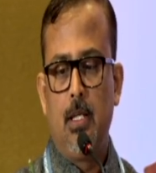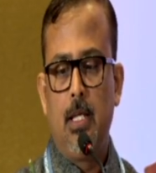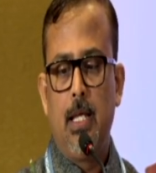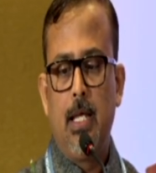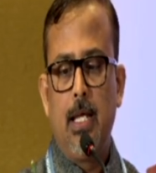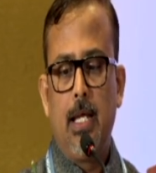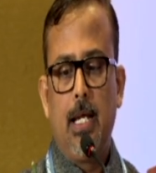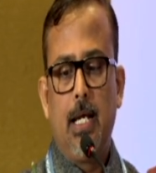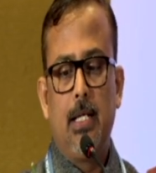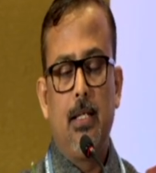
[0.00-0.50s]

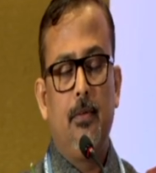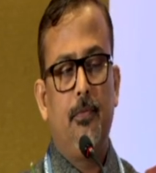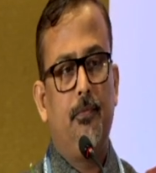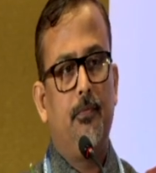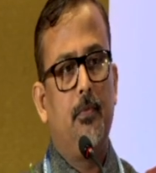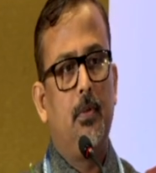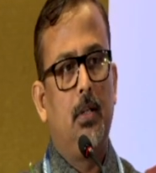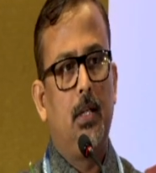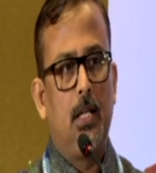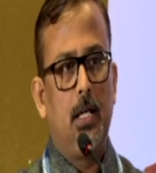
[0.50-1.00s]
And if
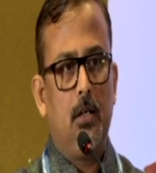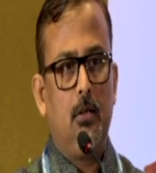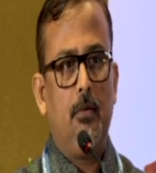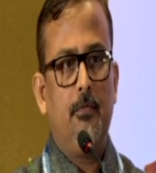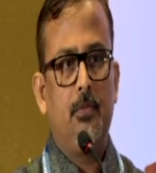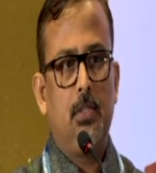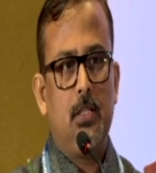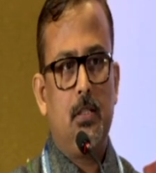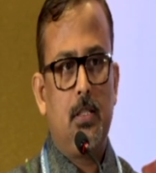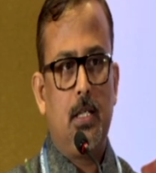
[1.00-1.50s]
none of
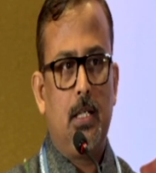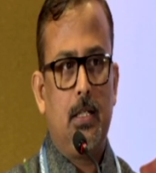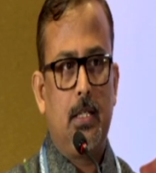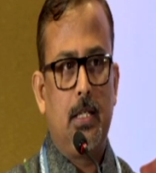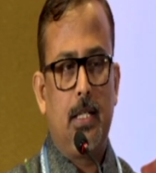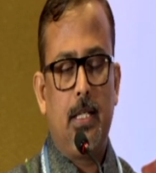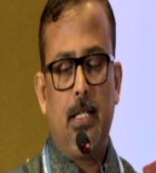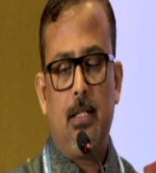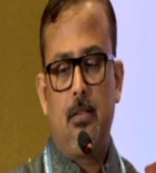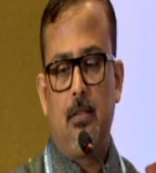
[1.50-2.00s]
these are
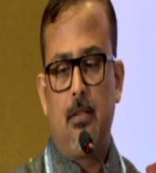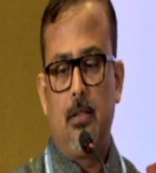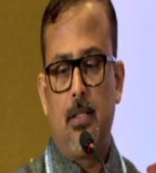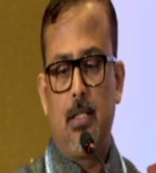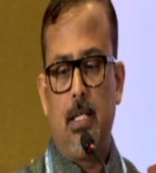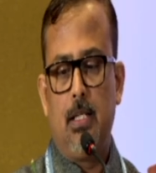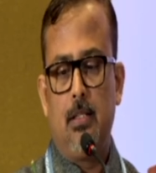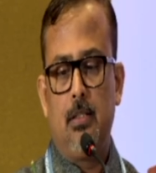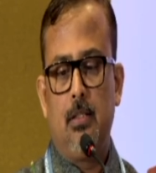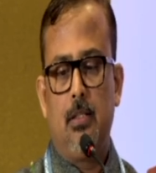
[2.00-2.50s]
correct,
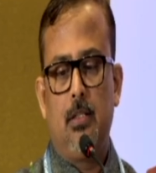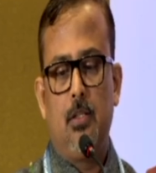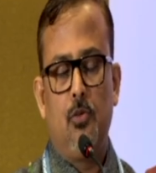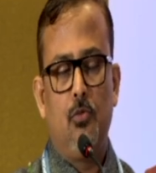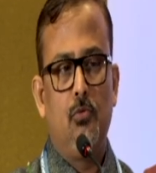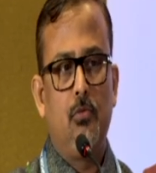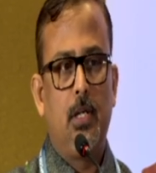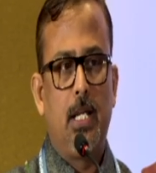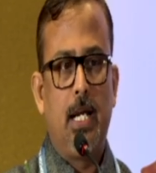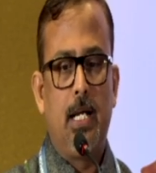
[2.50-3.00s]
then
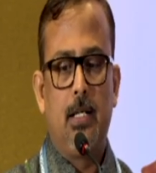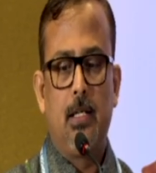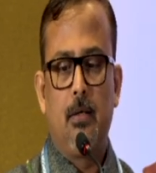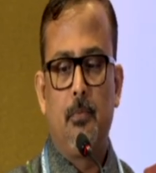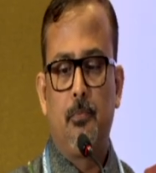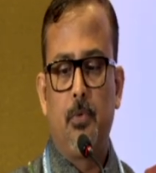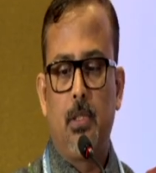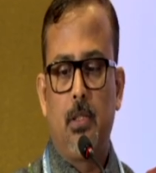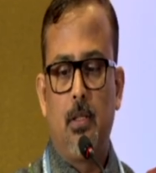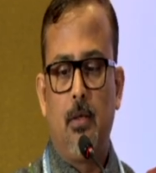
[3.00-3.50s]
you land up
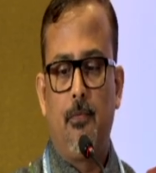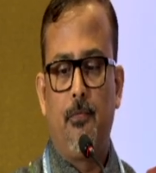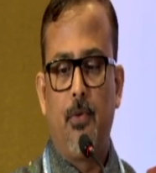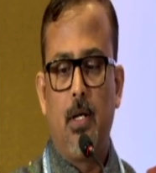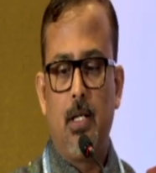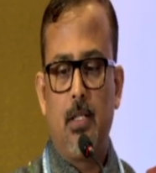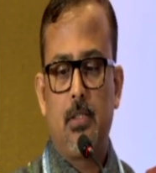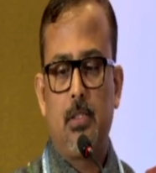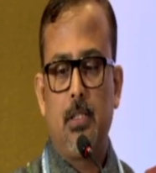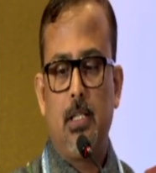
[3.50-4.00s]
with the
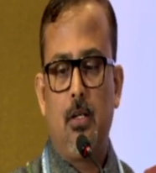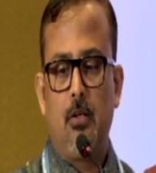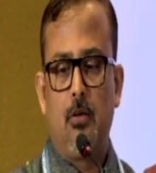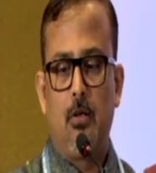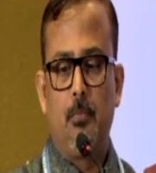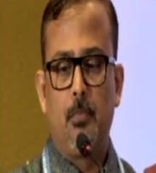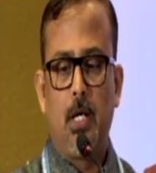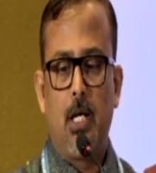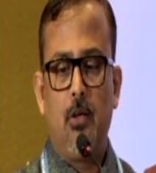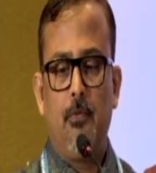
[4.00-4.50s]
functional or
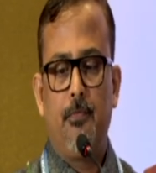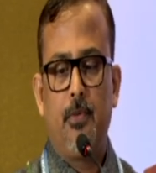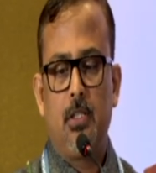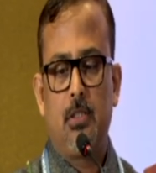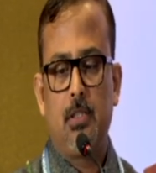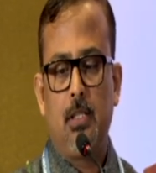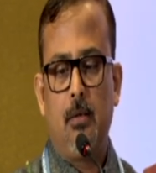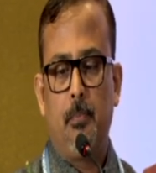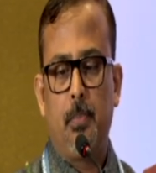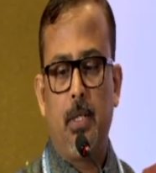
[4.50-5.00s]

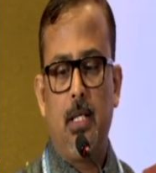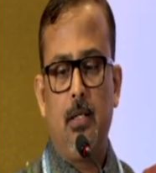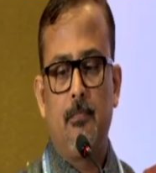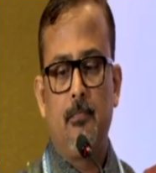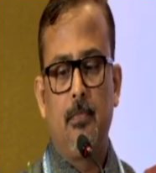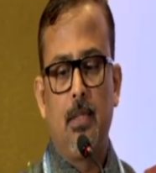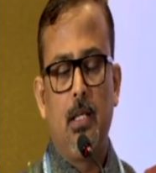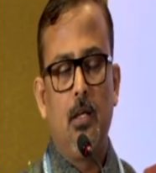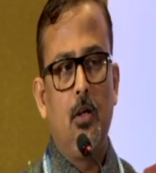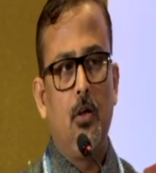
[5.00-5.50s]
myofascial pain,
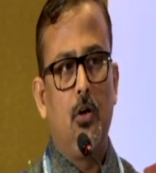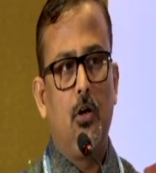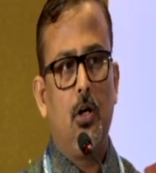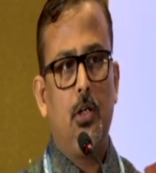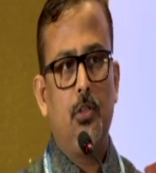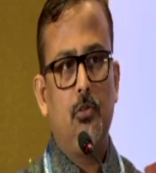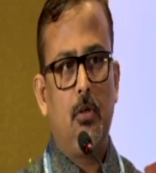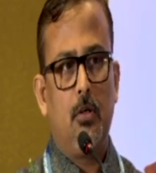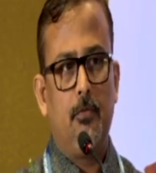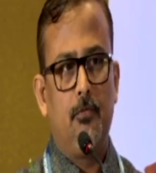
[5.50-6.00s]
or
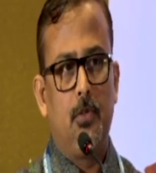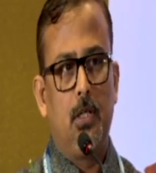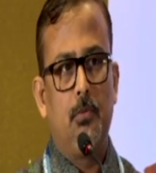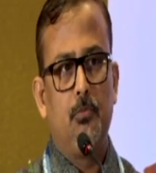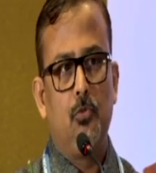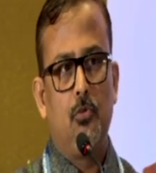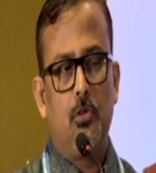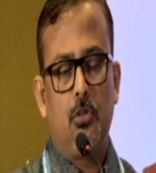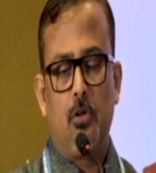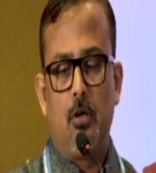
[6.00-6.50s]
you have one
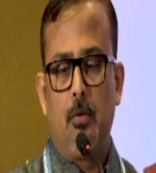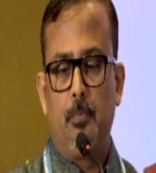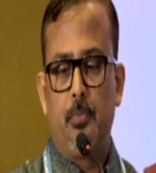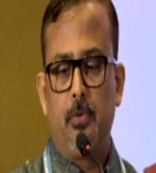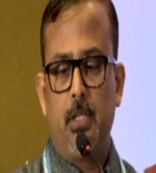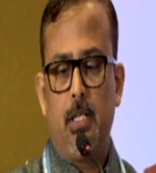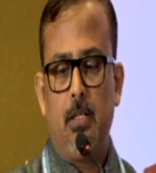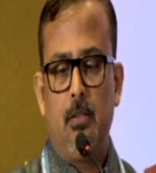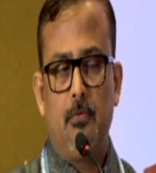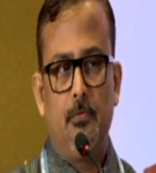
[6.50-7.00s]
more
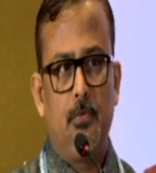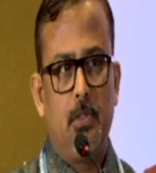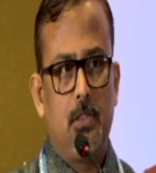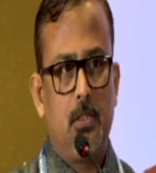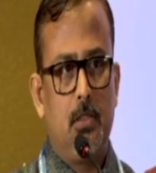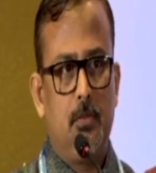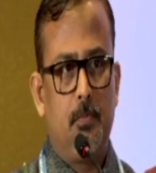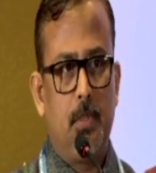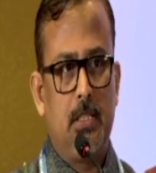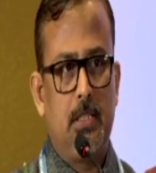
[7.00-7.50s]
component, which
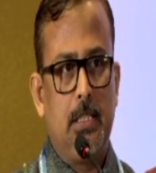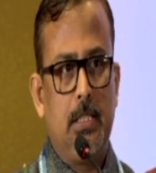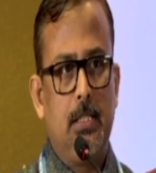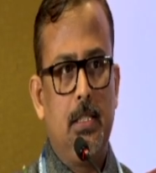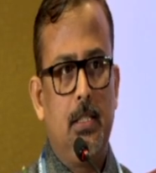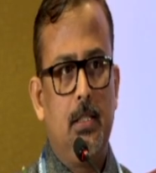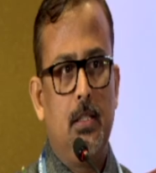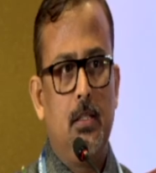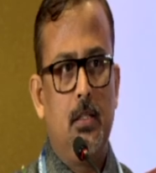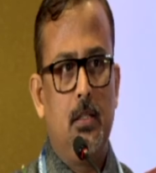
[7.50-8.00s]
is basically
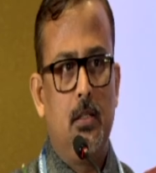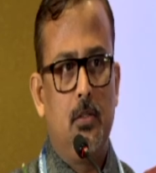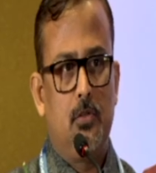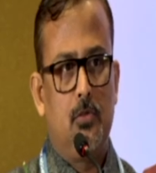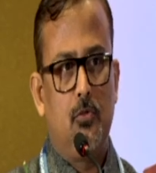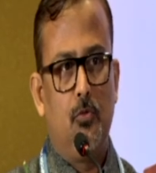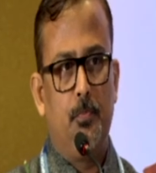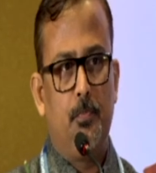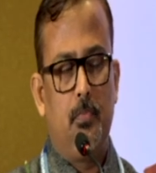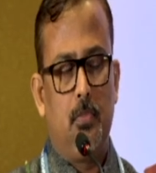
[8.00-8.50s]

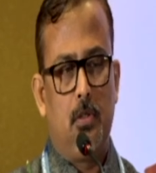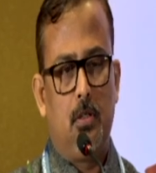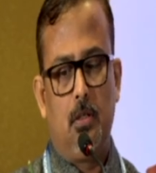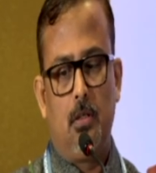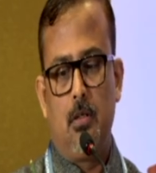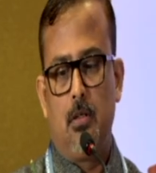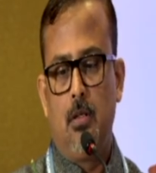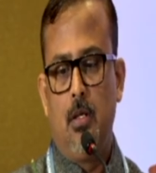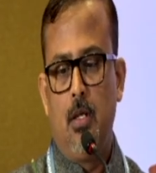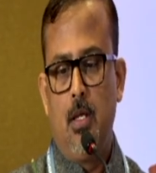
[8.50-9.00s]

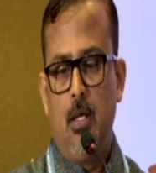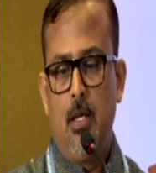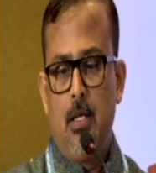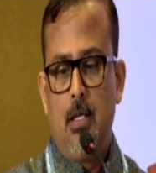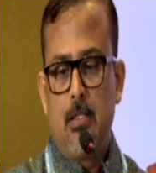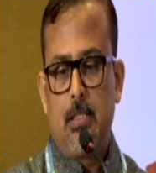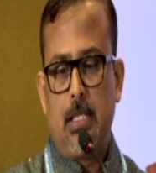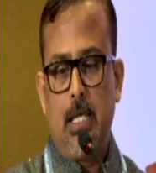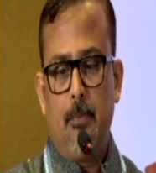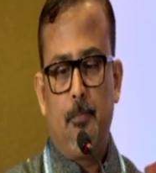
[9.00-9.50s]
the
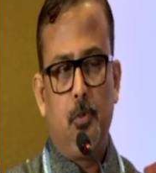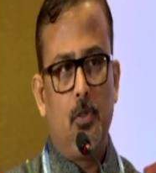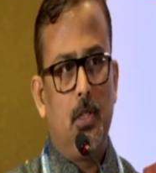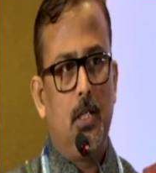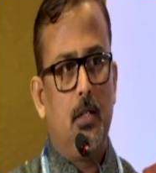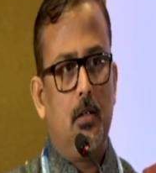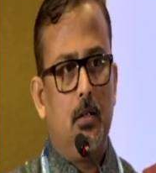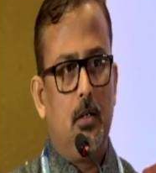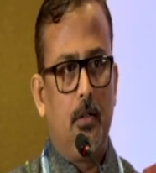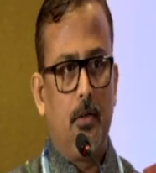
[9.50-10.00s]

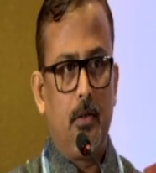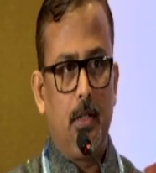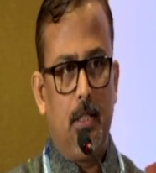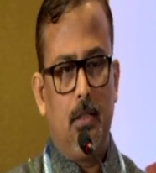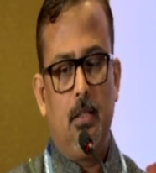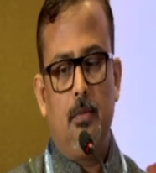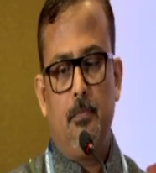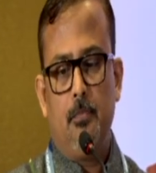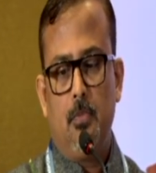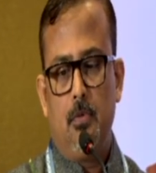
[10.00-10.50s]
scapular
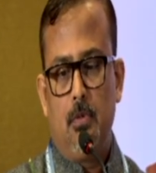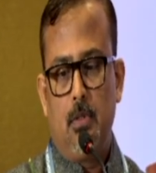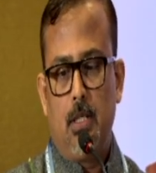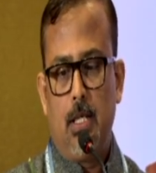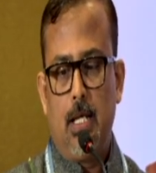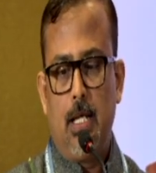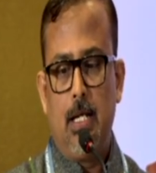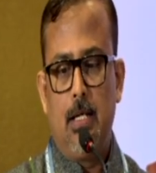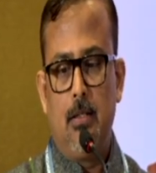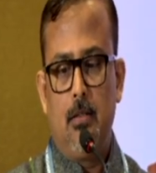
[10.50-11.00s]
rhythm,
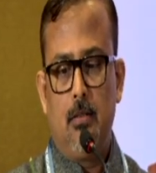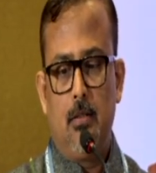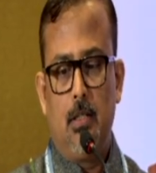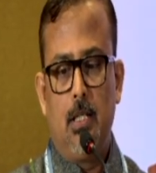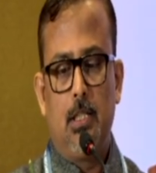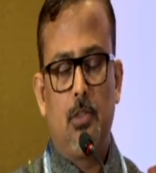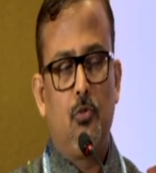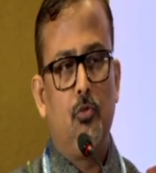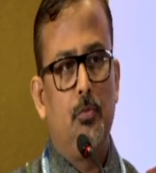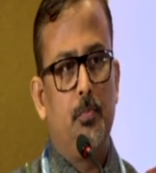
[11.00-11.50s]
and
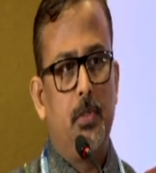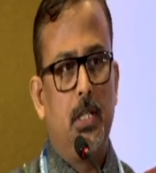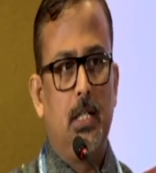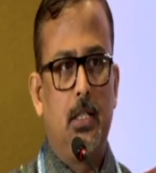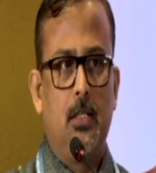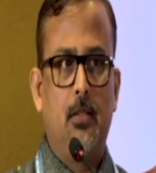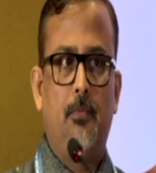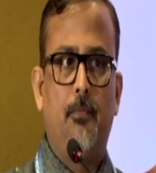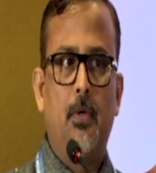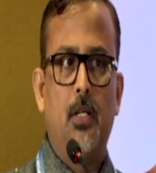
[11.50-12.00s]
it could be a
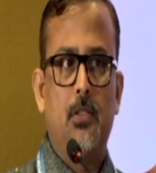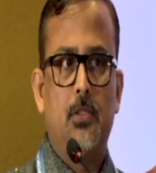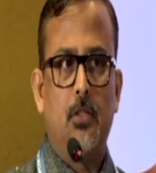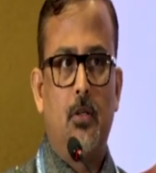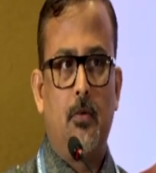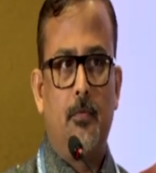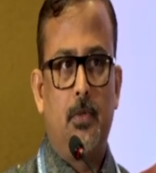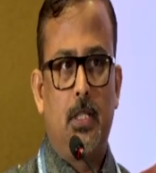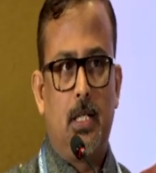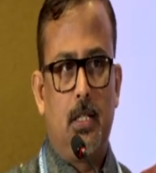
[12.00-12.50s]
dysfunction
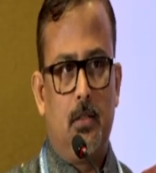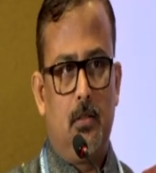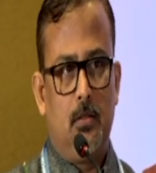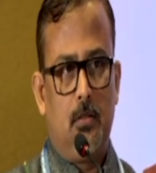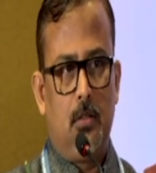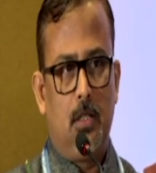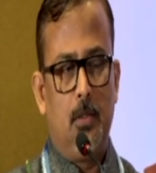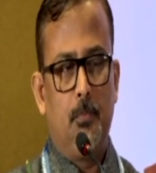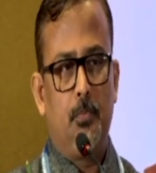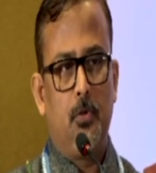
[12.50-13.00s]
of that.
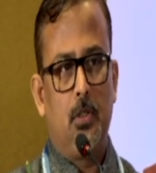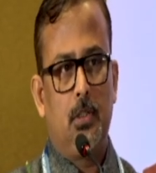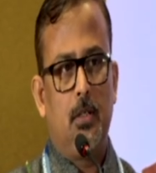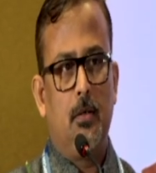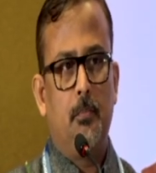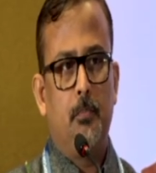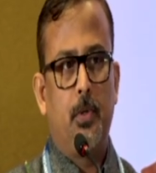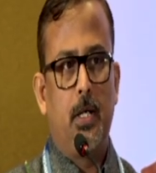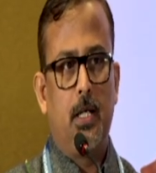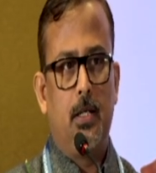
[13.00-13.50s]
The
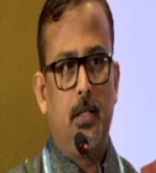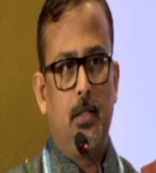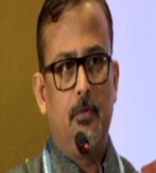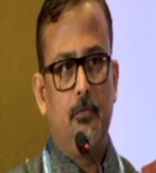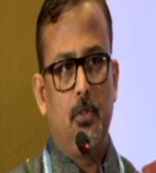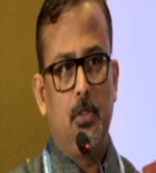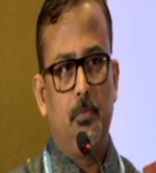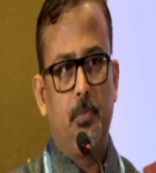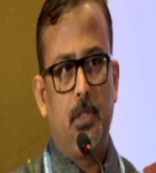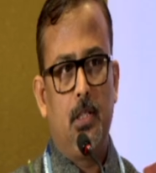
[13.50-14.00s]
important finding
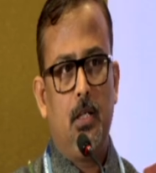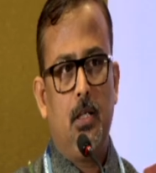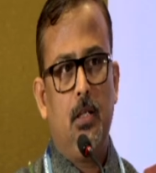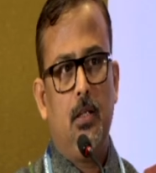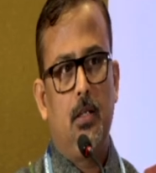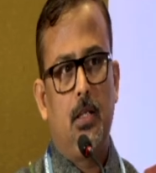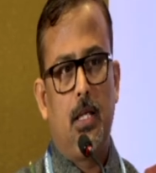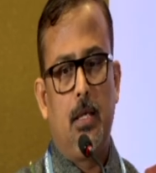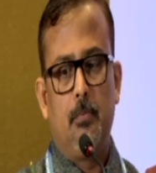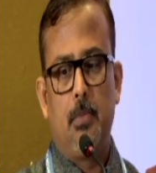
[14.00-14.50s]
will be a
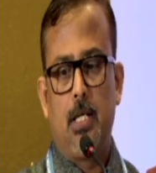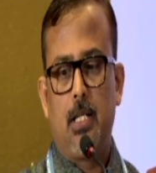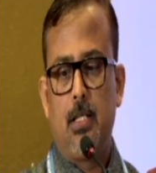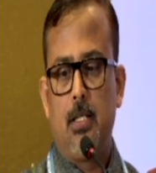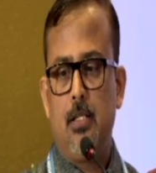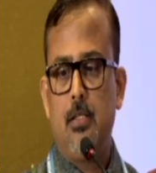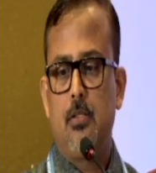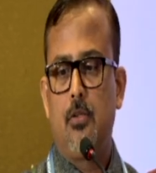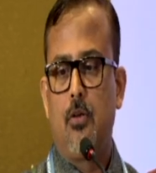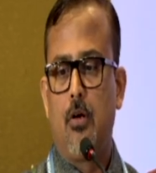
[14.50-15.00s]
MRI
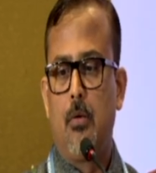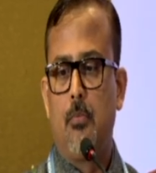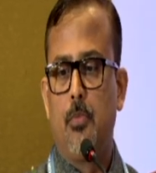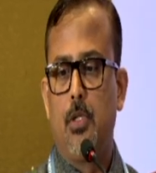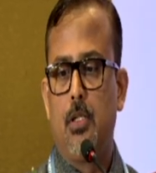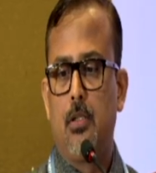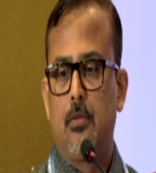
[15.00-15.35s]
is normal.